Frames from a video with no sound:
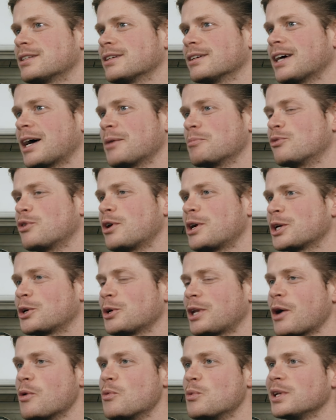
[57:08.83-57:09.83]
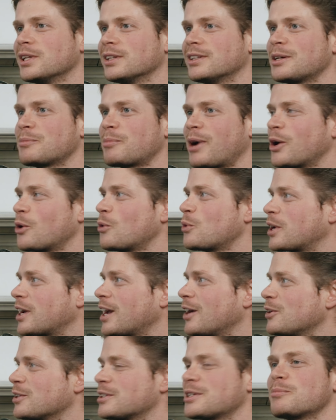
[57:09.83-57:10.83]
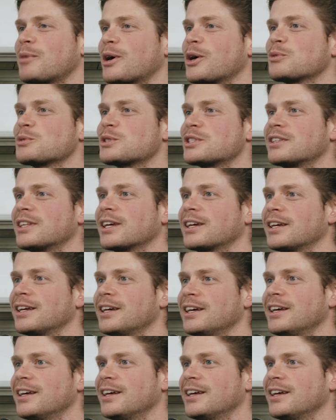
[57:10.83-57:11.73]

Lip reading: I'm very good at wielding my own carrot and my own stick.